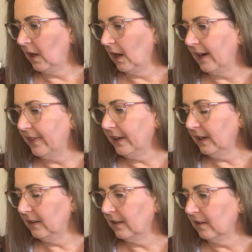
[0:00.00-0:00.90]
And I think
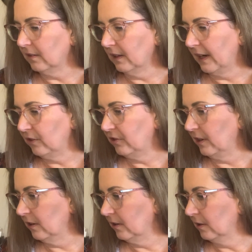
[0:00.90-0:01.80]
I did this last
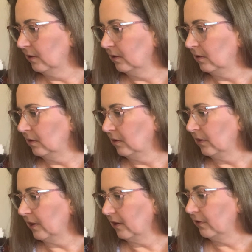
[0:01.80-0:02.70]
year.
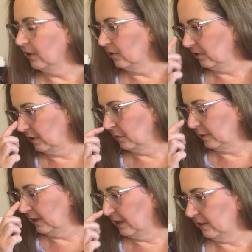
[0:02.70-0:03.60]
I finished this
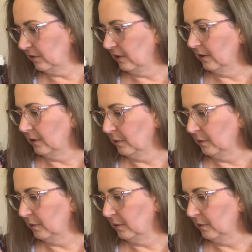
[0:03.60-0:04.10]
one last year.